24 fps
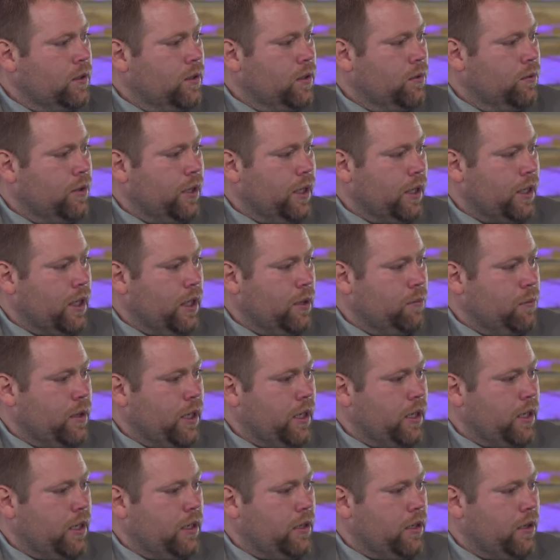And when I came
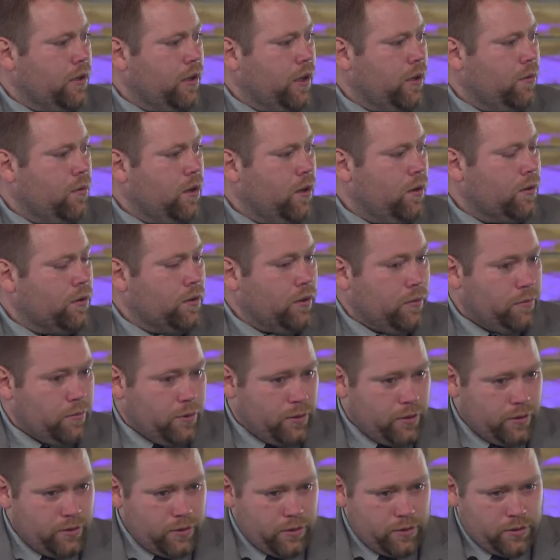back in here, I walked up
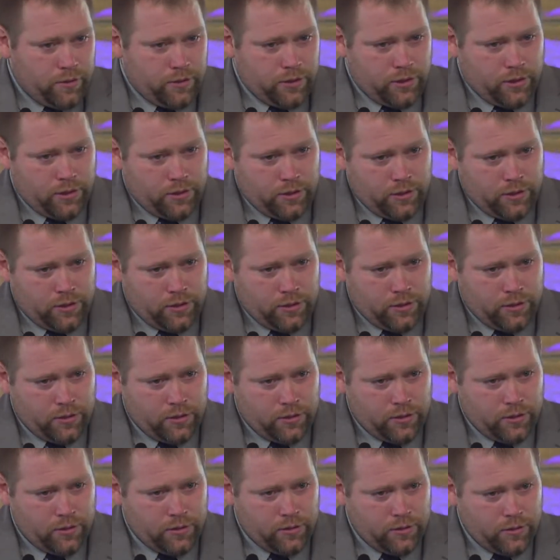to the thing,
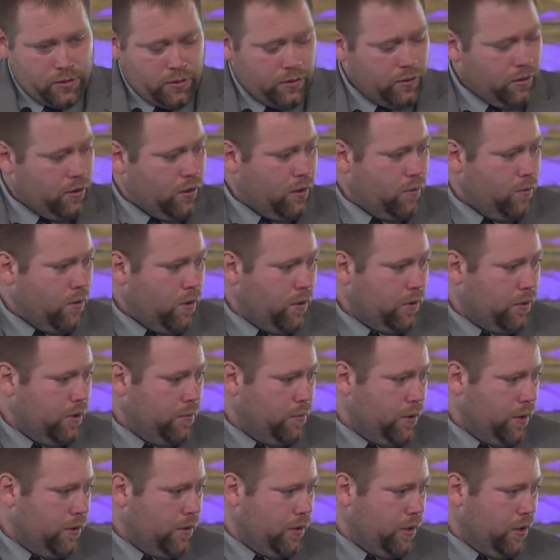I walked
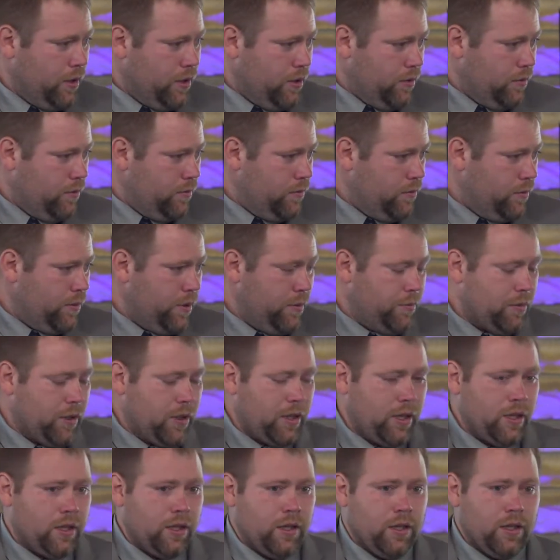up here to get something
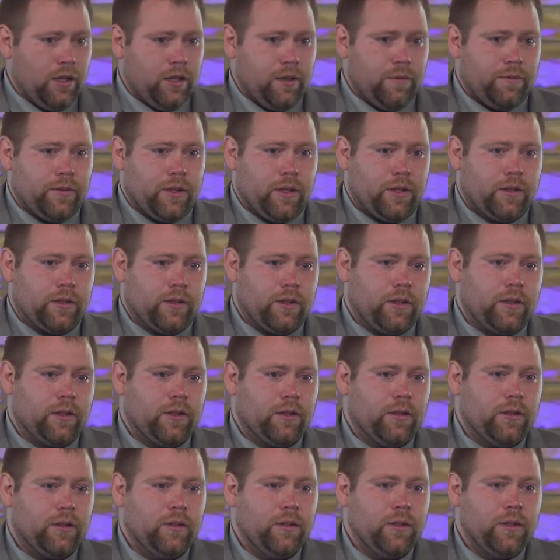I'd left, I think.
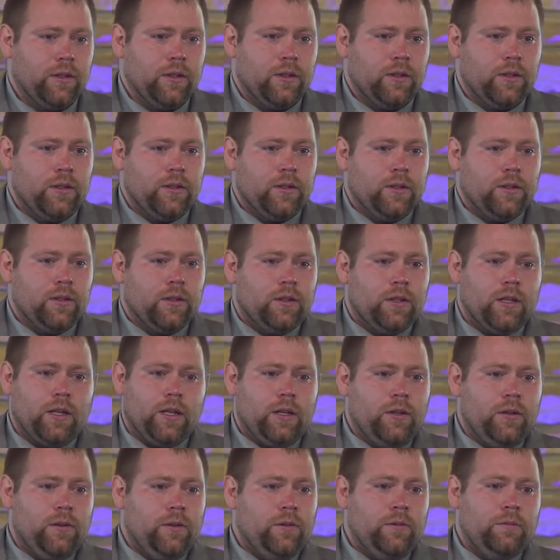And I
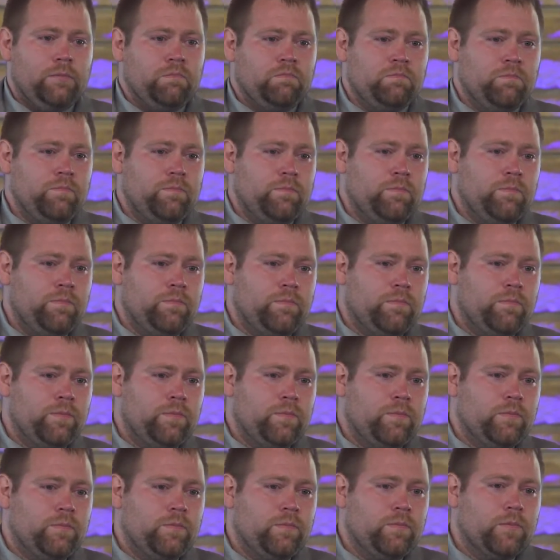knew,
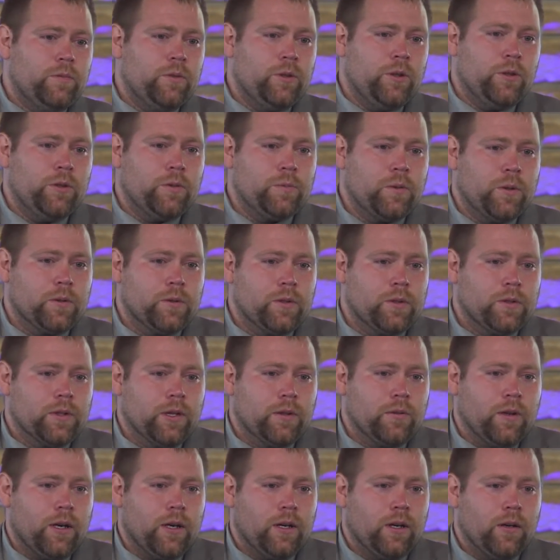you're supposed to stay
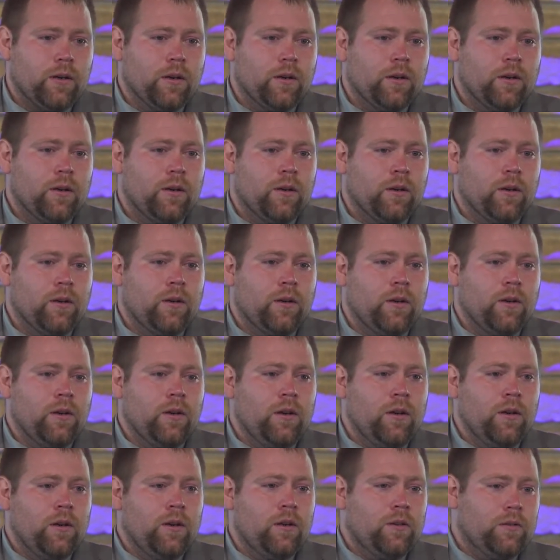right here.
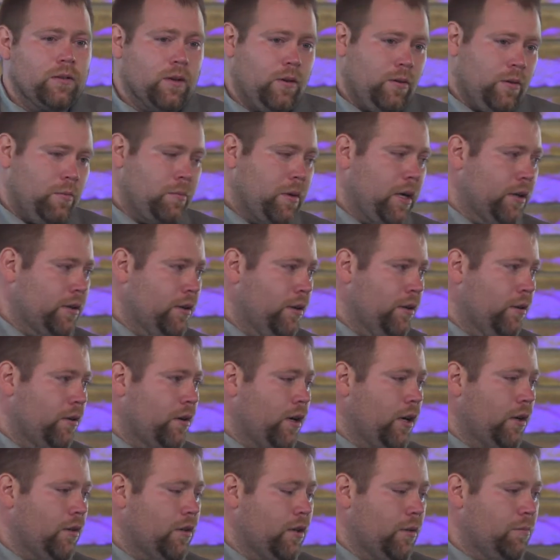So I went back there and
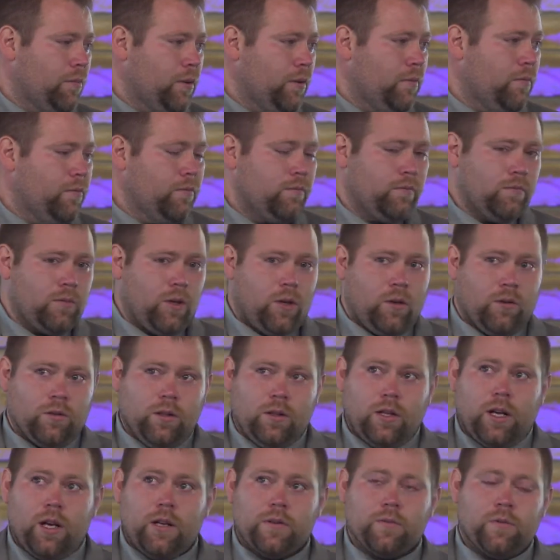cranked up all the
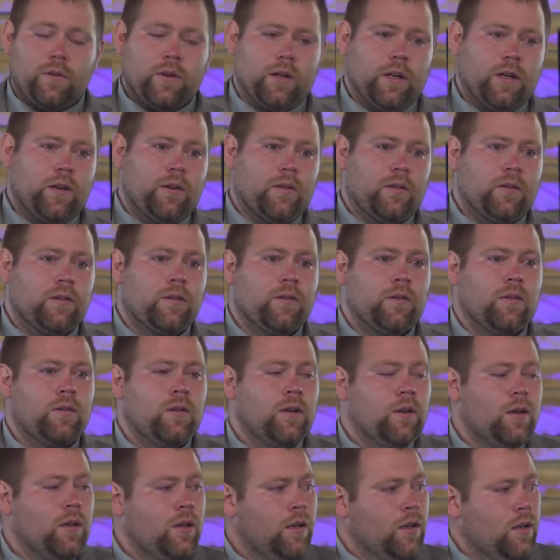lights were down.
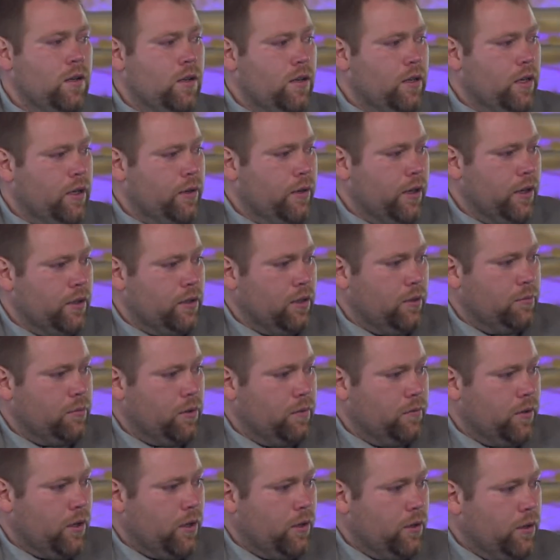Cranked up the
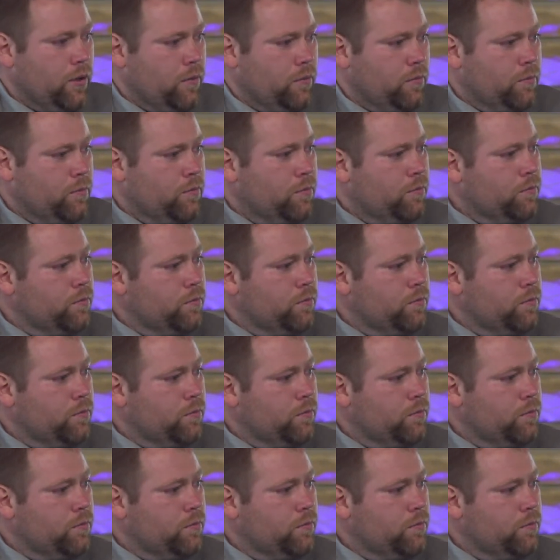volume.